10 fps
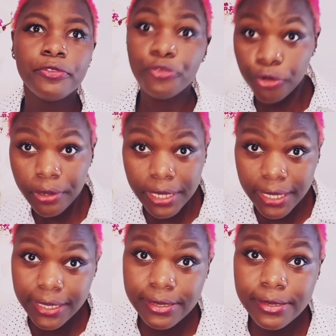
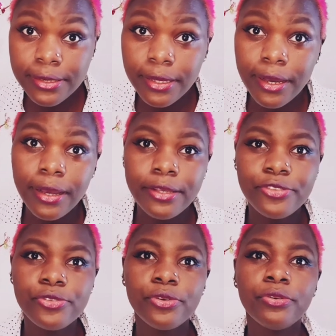foreigners. Yeah.
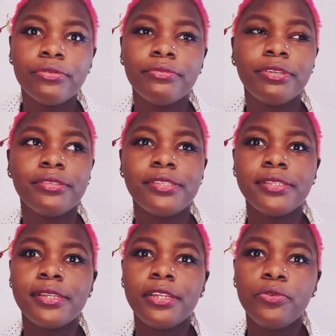So there is
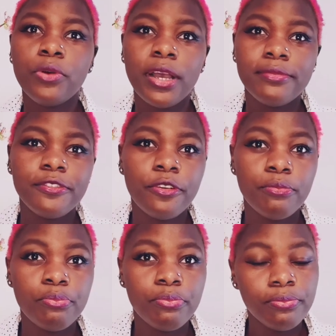this lady who comes
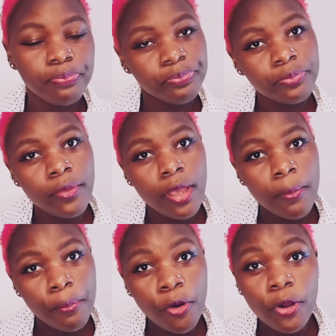from
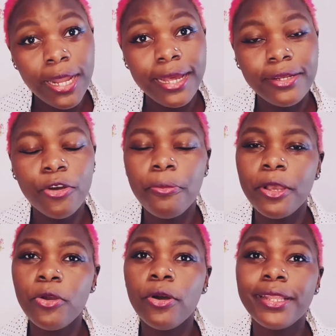Poland. Oh
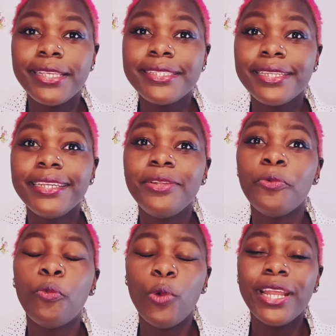my God, this lady,
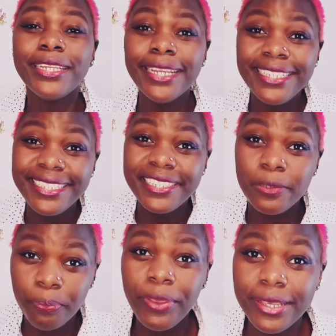when she
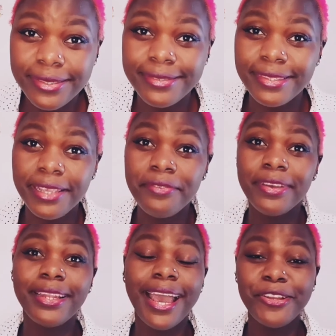speaks,
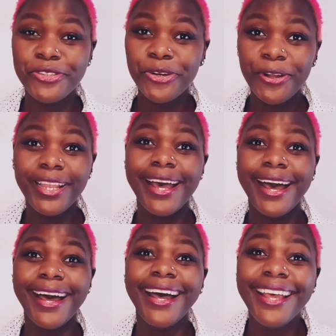even I told her,